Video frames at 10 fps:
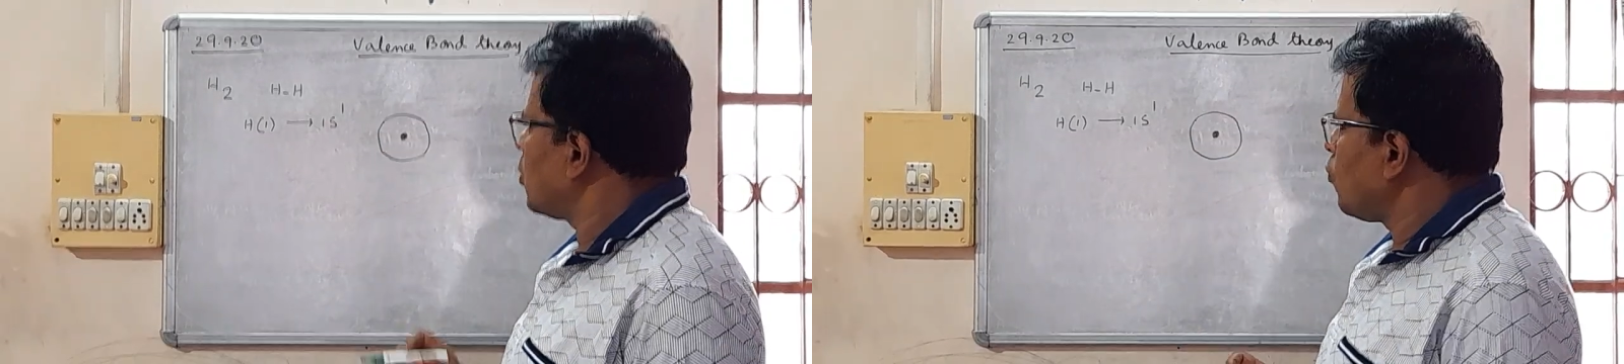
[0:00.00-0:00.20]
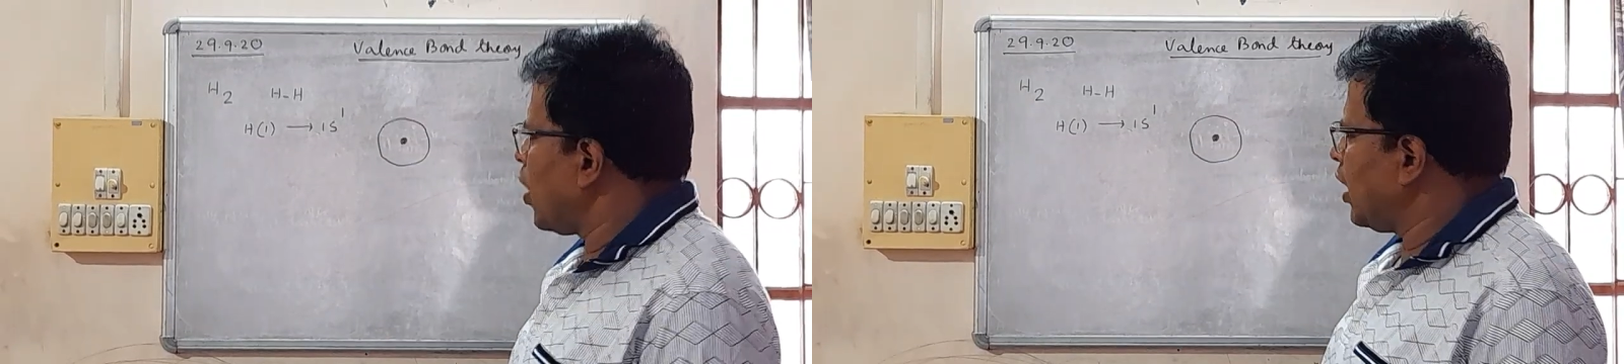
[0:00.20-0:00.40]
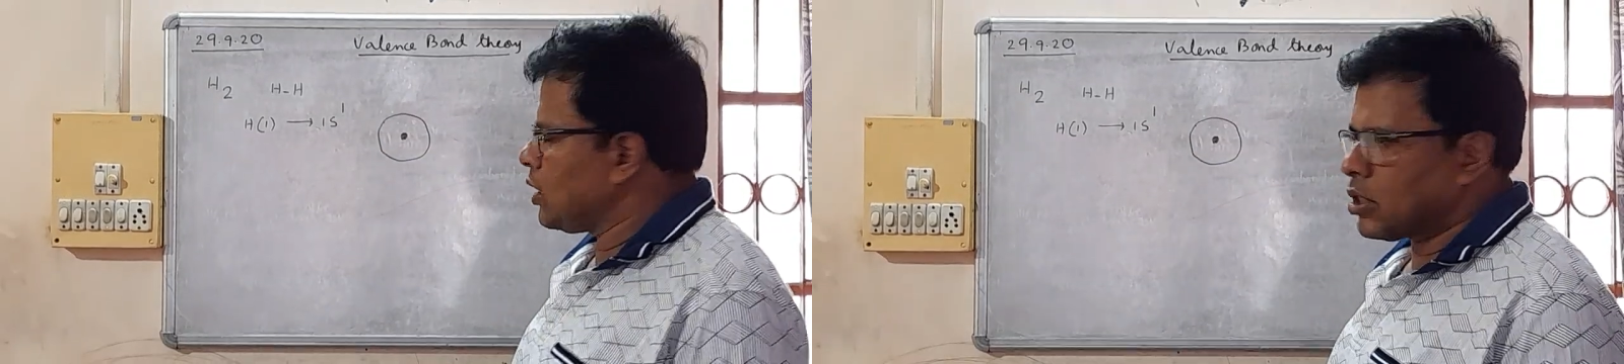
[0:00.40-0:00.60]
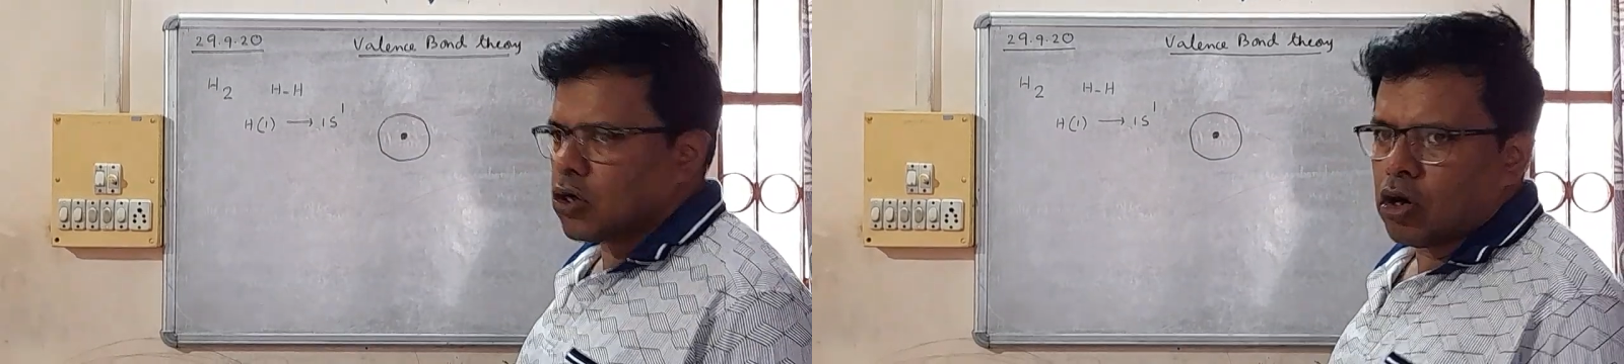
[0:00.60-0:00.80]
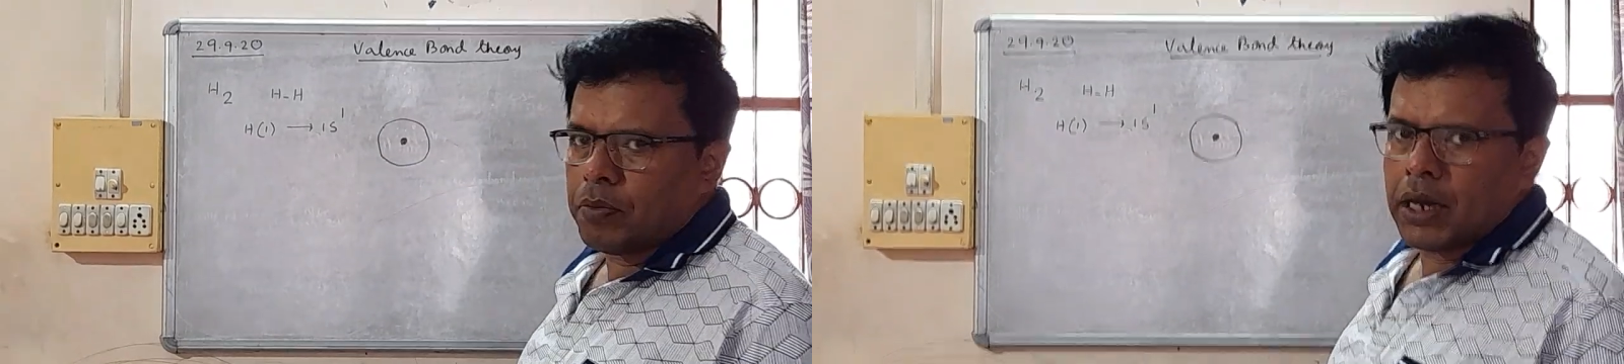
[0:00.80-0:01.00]
1s
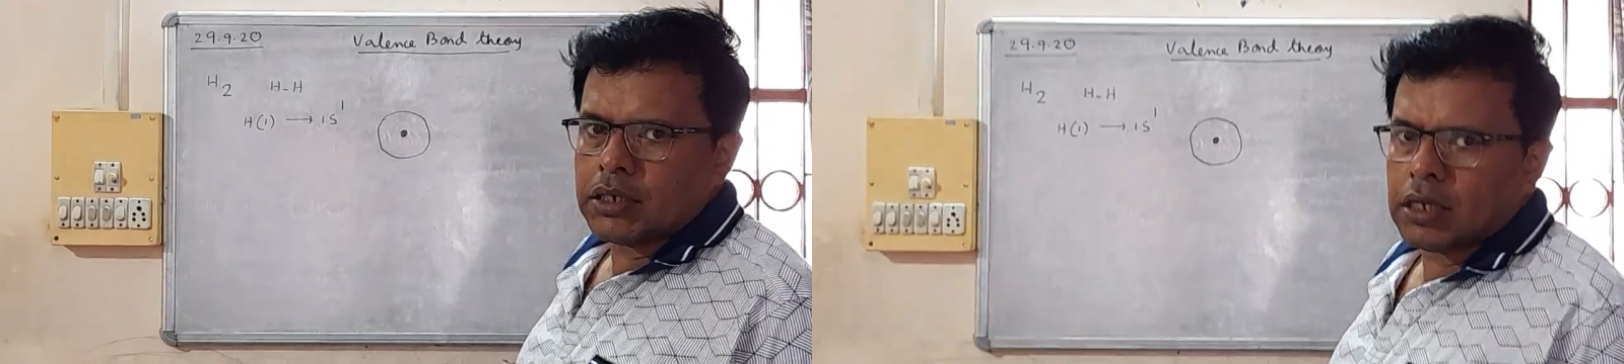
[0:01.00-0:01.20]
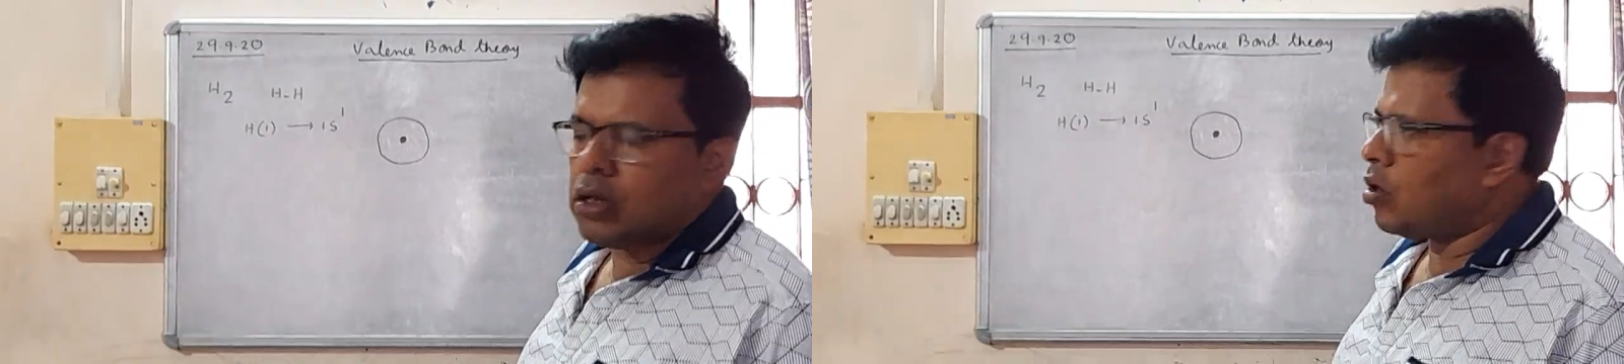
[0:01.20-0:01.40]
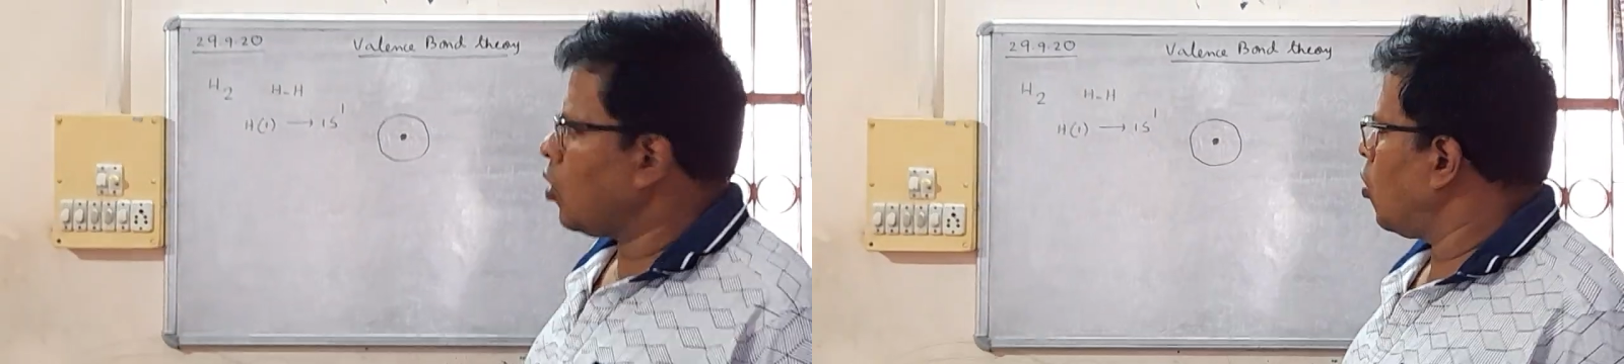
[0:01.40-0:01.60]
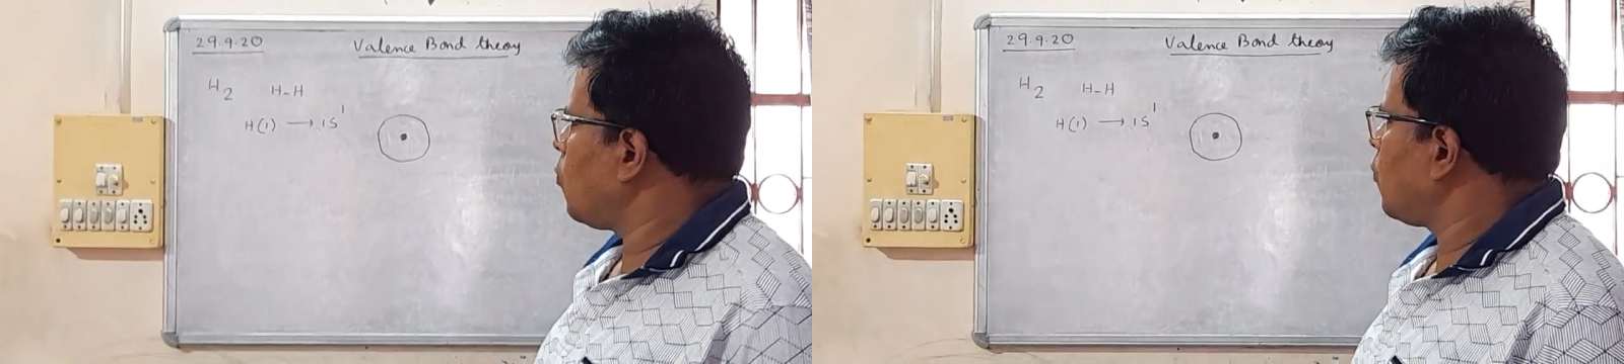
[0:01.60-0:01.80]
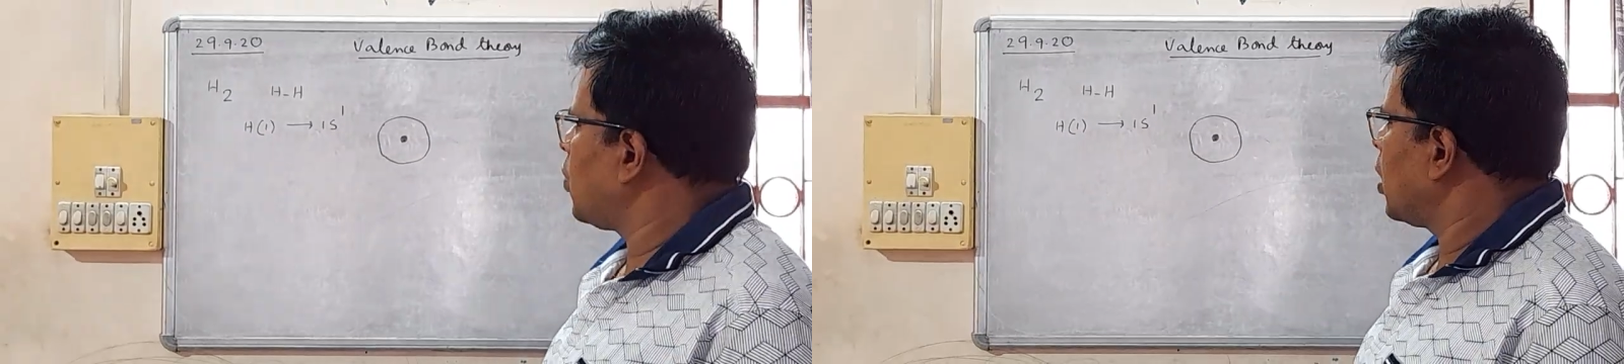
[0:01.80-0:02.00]
orbital of
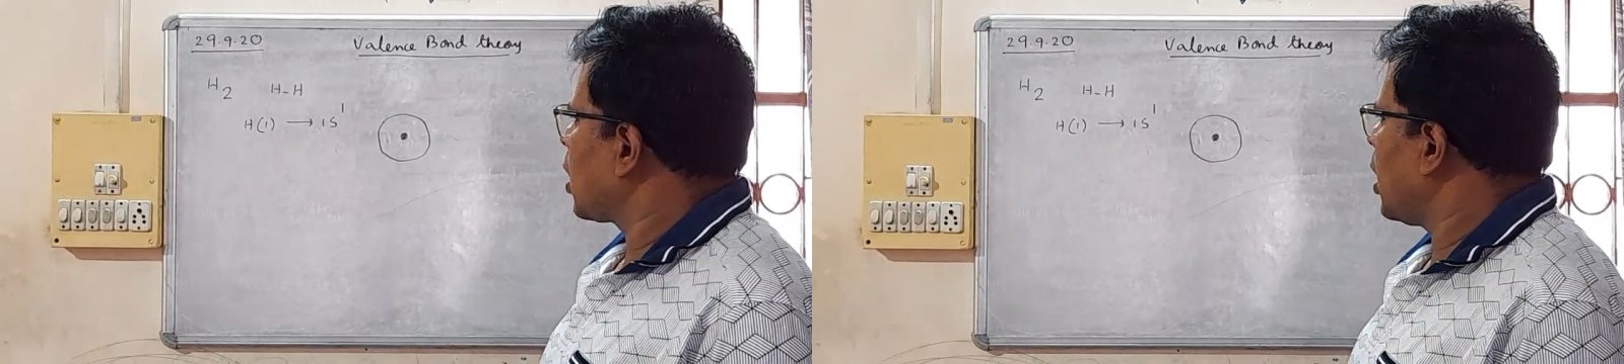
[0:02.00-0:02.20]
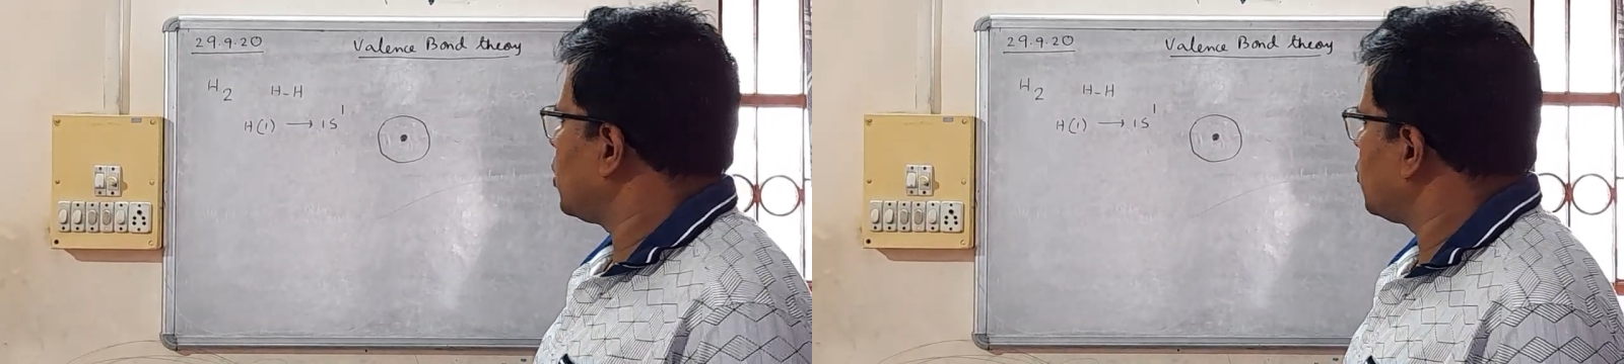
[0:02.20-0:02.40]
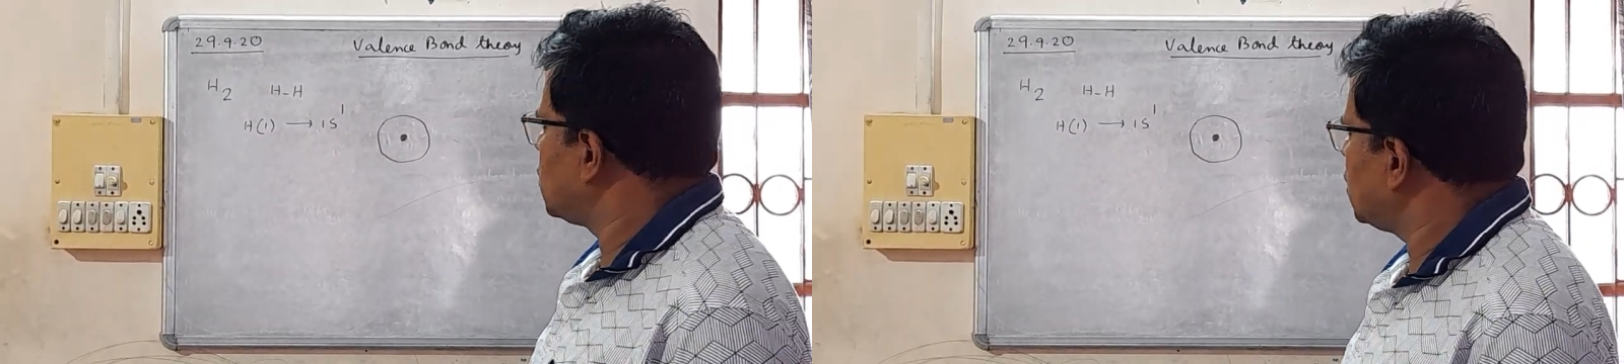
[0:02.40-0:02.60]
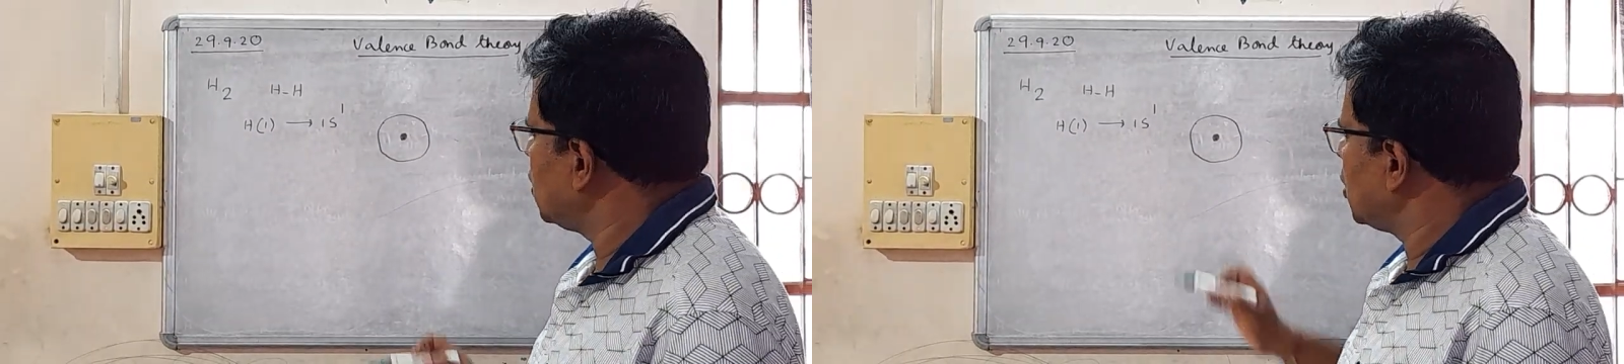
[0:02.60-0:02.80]
hydrogen,